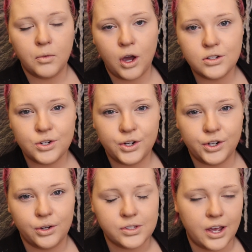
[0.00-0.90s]
Contour your
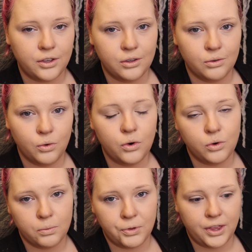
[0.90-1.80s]
nose how you
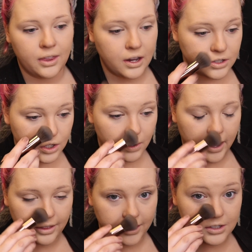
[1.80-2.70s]
normally like to.
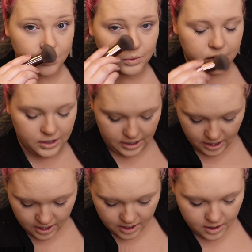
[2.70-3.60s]
I like to really
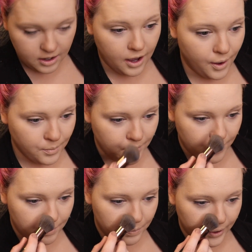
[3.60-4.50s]

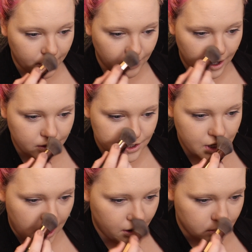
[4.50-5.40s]
bring a lot of
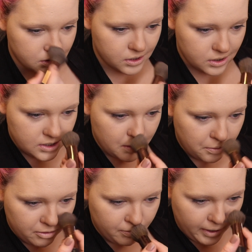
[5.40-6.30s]
shadow to the tip
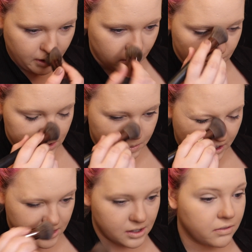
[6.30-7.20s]
of my nose
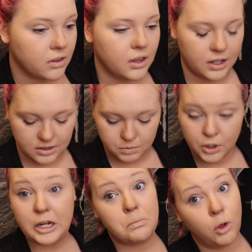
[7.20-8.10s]
because I feel like it's
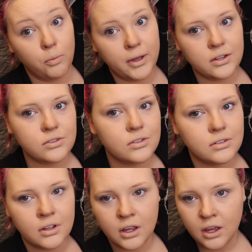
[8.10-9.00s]
pretty bulbous.
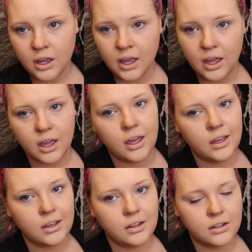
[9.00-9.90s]

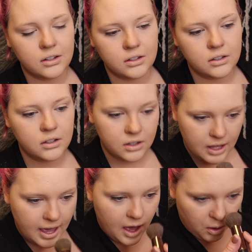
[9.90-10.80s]
It
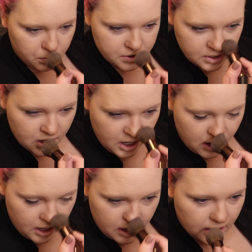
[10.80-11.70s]
helps.
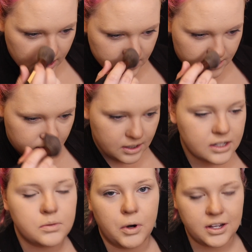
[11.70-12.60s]

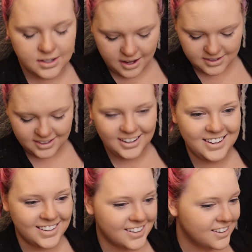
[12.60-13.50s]
It's a process.
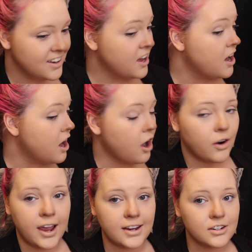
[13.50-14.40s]
All
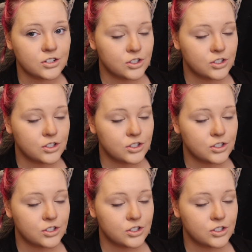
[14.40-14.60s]
right,